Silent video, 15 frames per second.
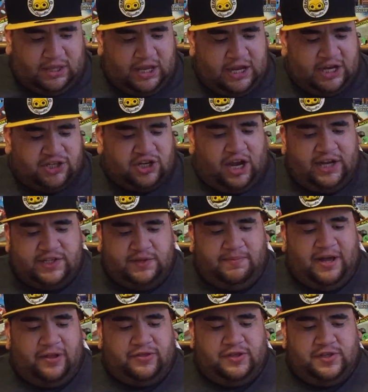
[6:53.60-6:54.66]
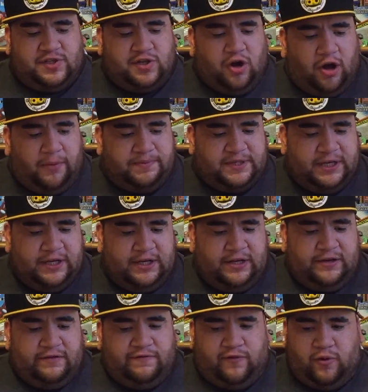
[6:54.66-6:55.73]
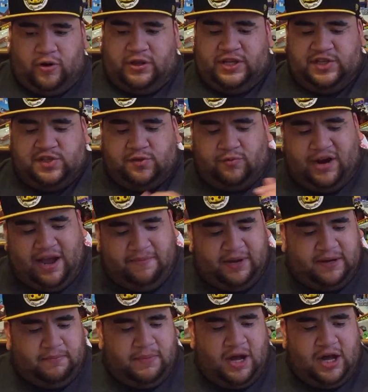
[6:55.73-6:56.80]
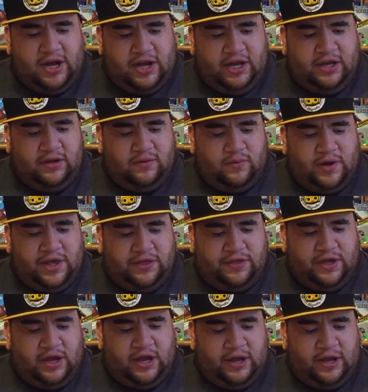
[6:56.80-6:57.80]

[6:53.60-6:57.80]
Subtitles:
It talks about the sculpt for the ceramic mug with